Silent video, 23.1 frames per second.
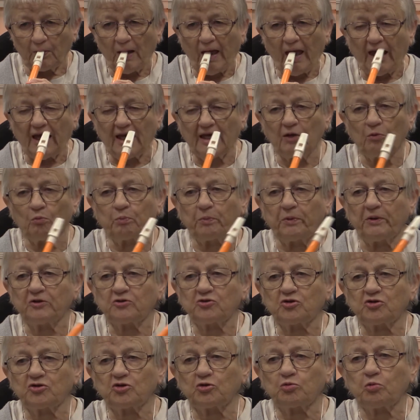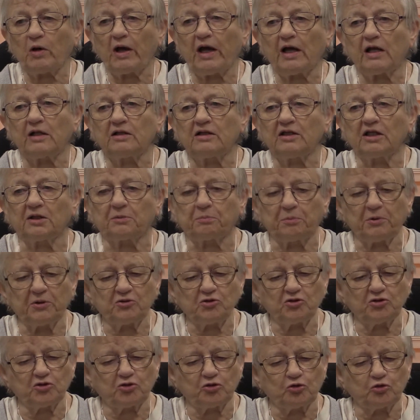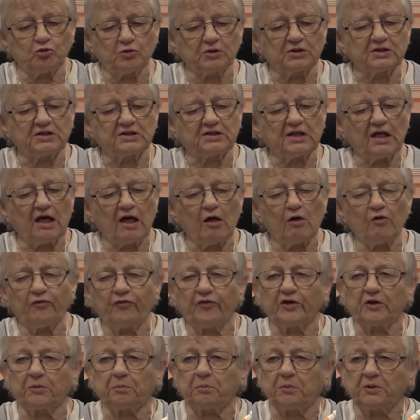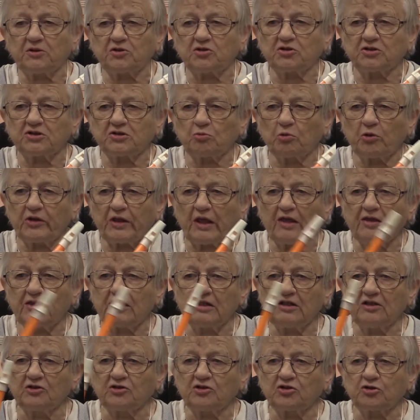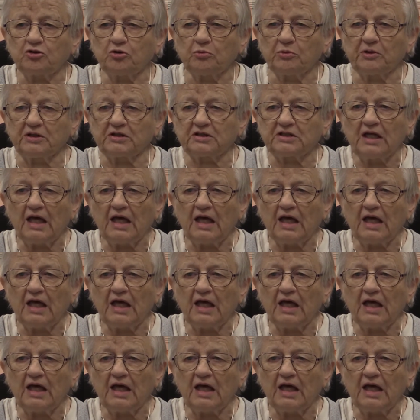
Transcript: It pitches well, it pitches to itself, it pitches with other instruments,